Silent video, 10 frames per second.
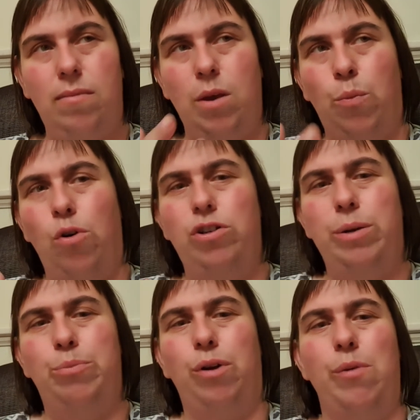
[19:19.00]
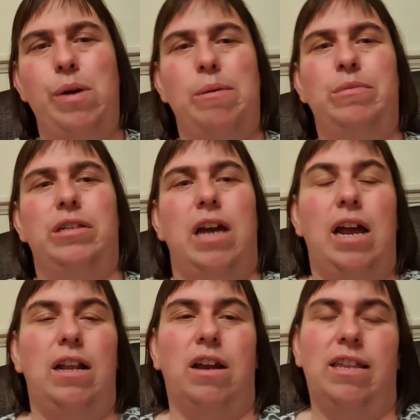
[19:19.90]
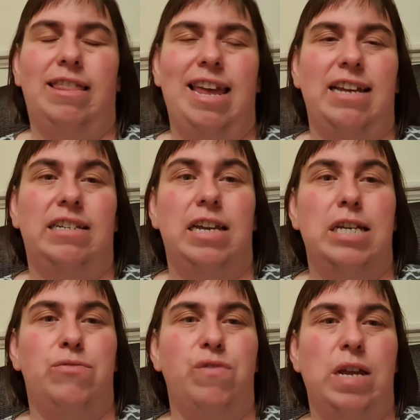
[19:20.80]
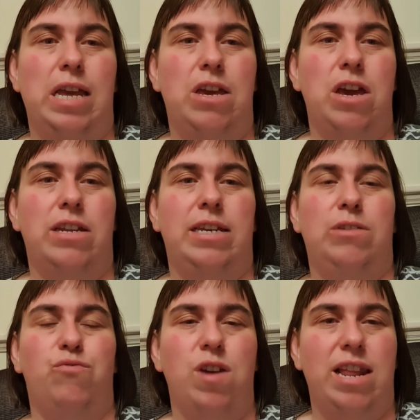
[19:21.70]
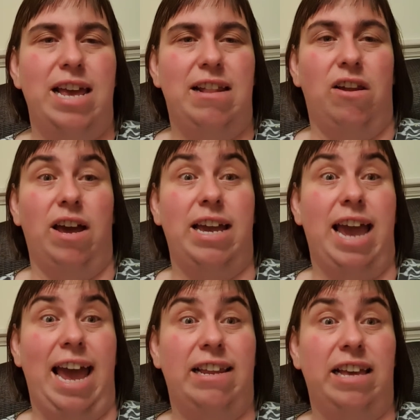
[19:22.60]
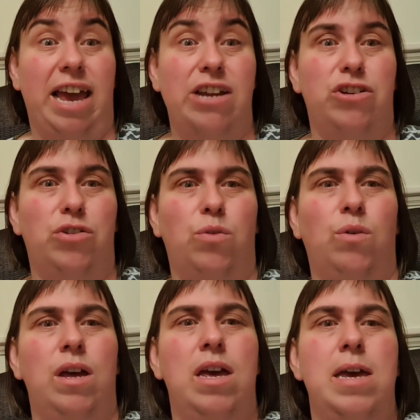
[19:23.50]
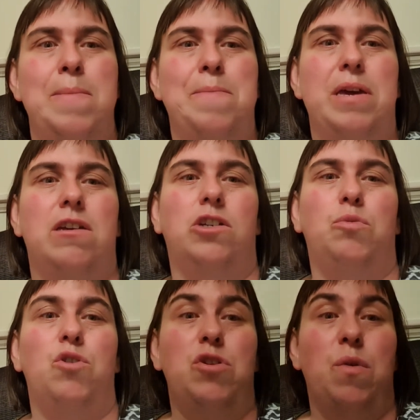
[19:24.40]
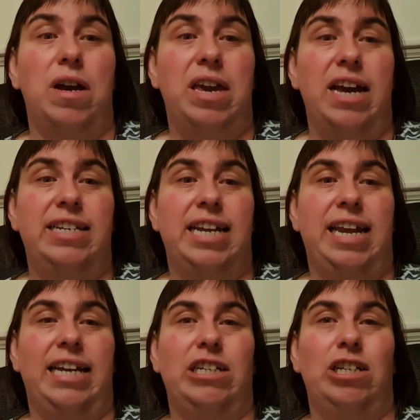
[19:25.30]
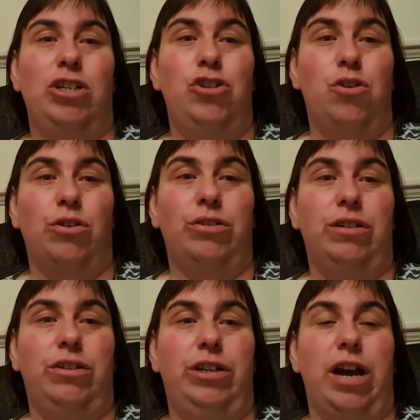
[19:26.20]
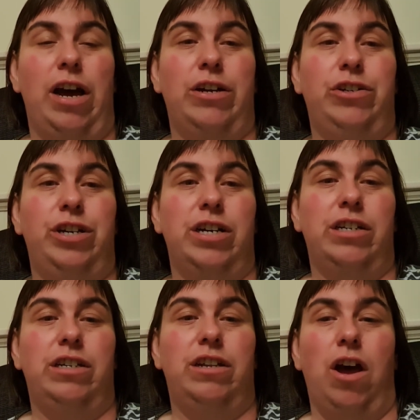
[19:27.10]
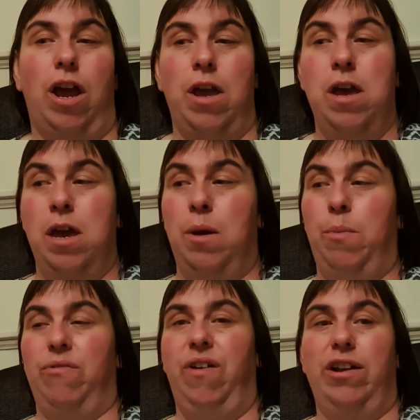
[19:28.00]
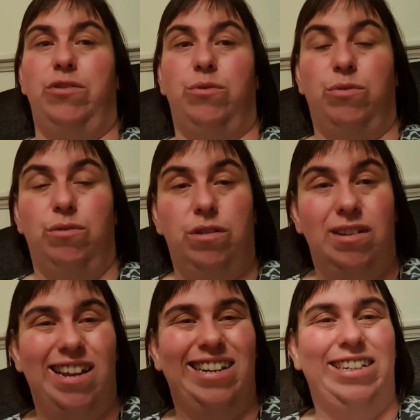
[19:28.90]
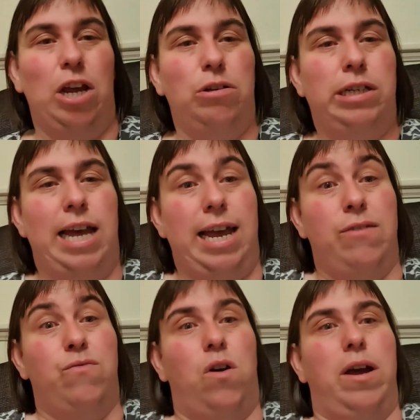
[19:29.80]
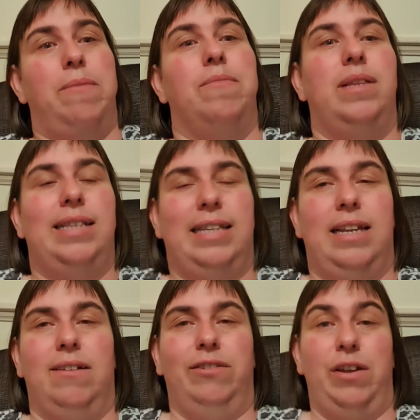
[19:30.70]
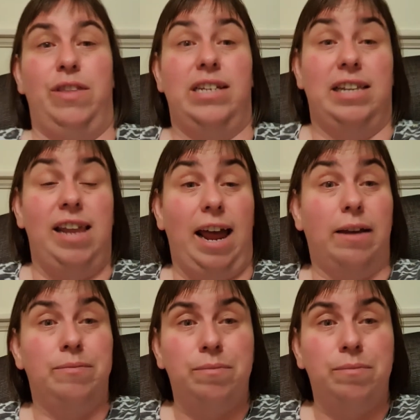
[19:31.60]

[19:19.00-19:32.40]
Watching programs like this is really good. It's really like educational, because what you are getting is not just like professionals, saying, right, this and that.